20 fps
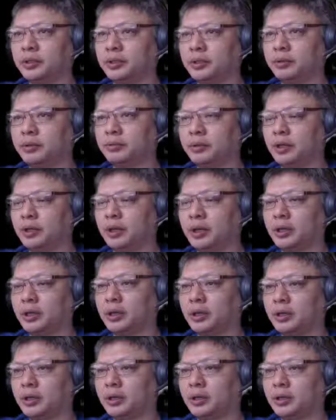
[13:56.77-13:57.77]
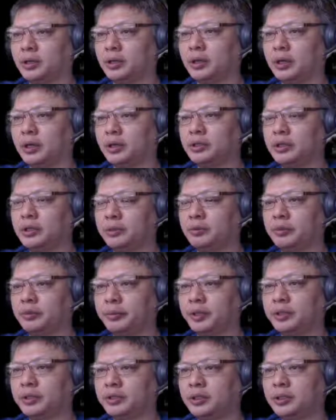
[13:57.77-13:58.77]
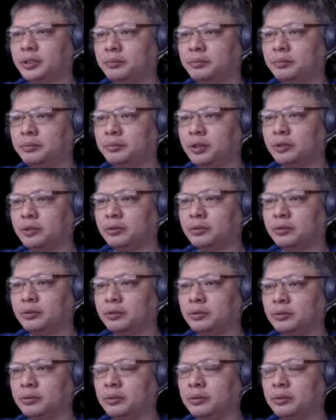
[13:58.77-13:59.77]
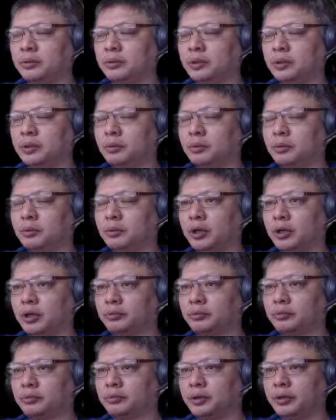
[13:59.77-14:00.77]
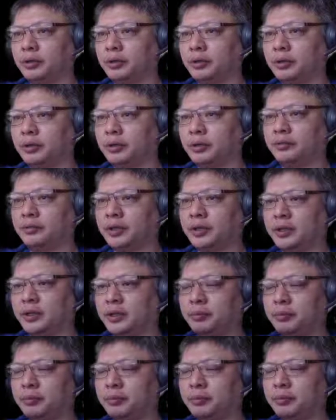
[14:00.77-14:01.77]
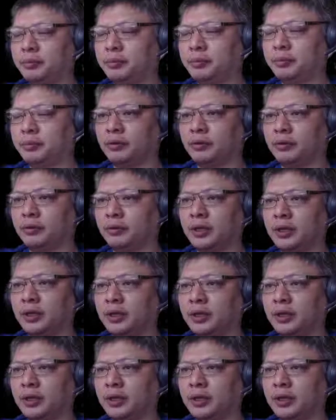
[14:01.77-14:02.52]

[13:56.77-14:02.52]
gain some momentum, and also pry open the red defense, preparing